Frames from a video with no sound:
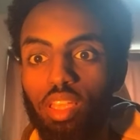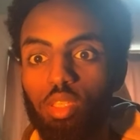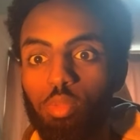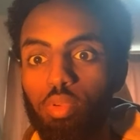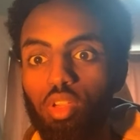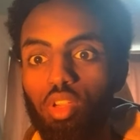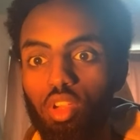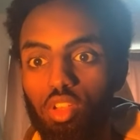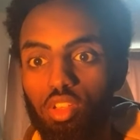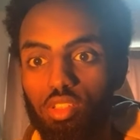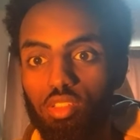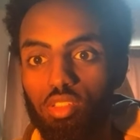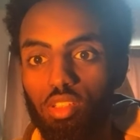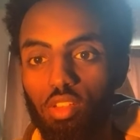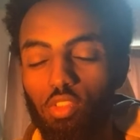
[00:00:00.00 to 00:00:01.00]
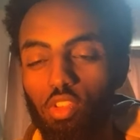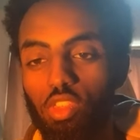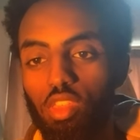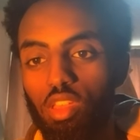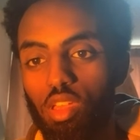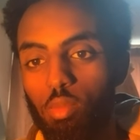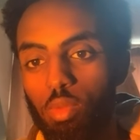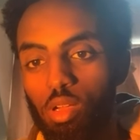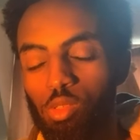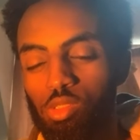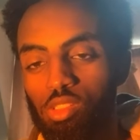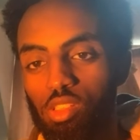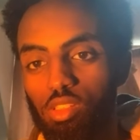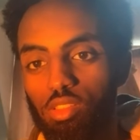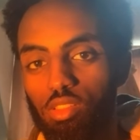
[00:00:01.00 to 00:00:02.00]
that's because if we think
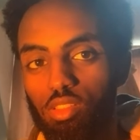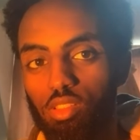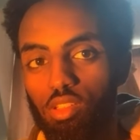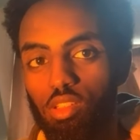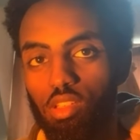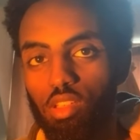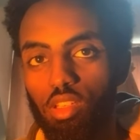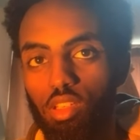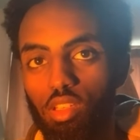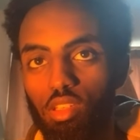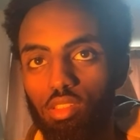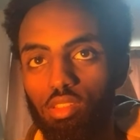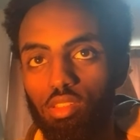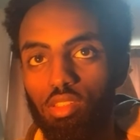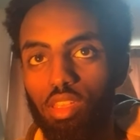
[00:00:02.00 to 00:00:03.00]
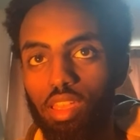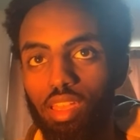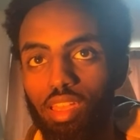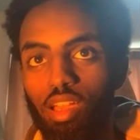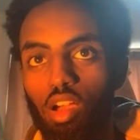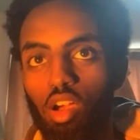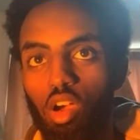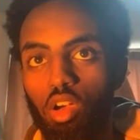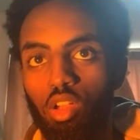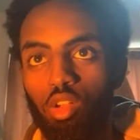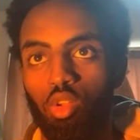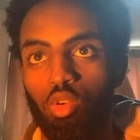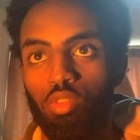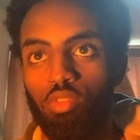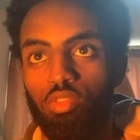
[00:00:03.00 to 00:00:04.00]
about it, they are
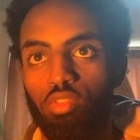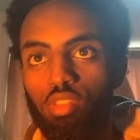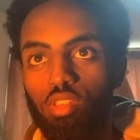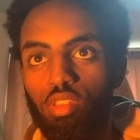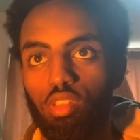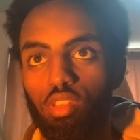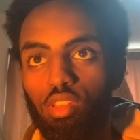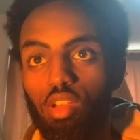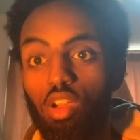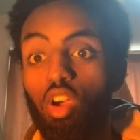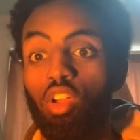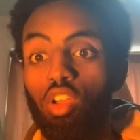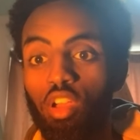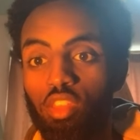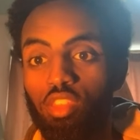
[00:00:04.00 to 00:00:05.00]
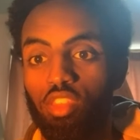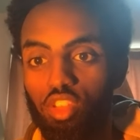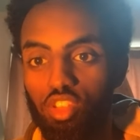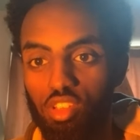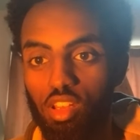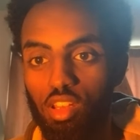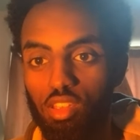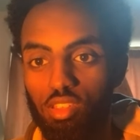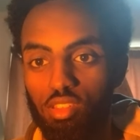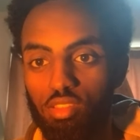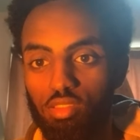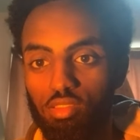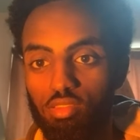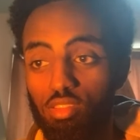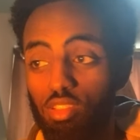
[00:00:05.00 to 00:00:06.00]
loved unconditionally.
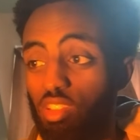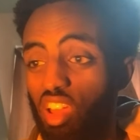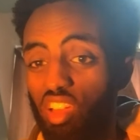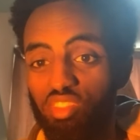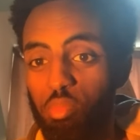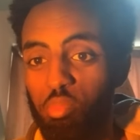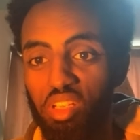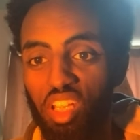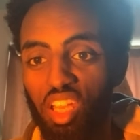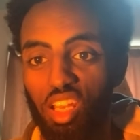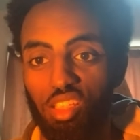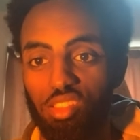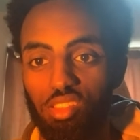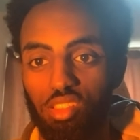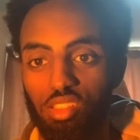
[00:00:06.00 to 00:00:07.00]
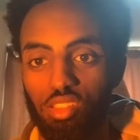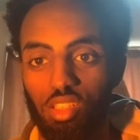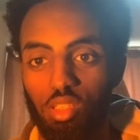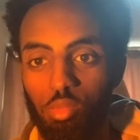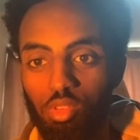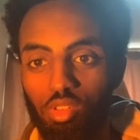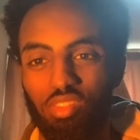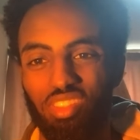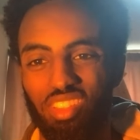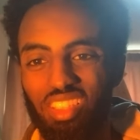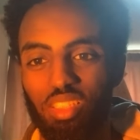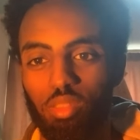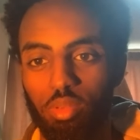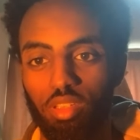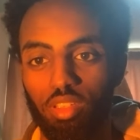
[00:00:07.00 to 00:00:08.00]
They don't have to bring anything to the table if you
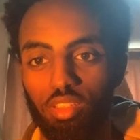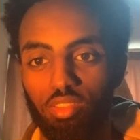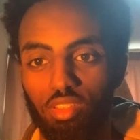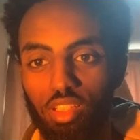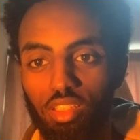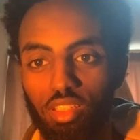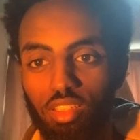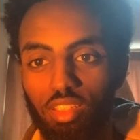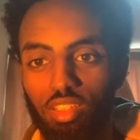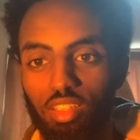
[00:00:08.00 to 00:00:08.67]
deep it. Like,